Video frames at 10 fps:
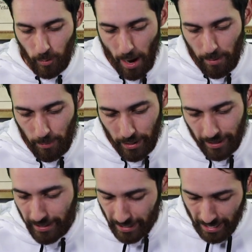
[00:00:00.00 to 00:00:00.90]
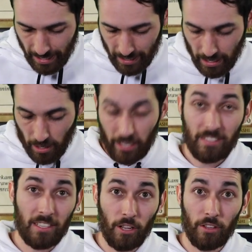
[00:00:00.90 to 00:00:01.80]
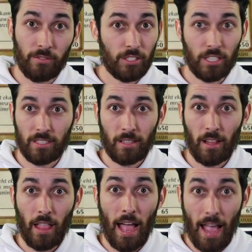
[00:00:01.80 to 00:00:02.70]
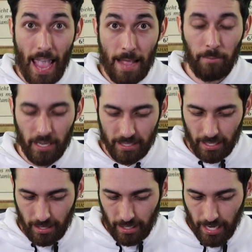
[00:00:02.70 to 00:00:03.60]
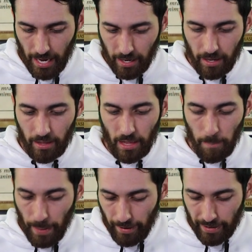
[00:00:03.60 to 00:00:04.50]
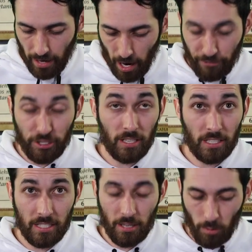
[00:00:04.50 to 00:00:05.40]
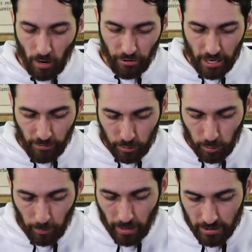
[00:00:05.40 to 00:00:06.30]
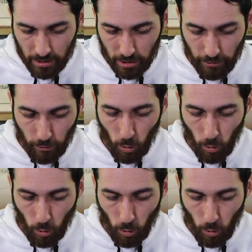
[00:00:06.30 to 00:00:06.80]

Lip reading: Rabbit. But you know, he's still just a must in the deck. Then pairing off to continue off the Evilswarm monsters, of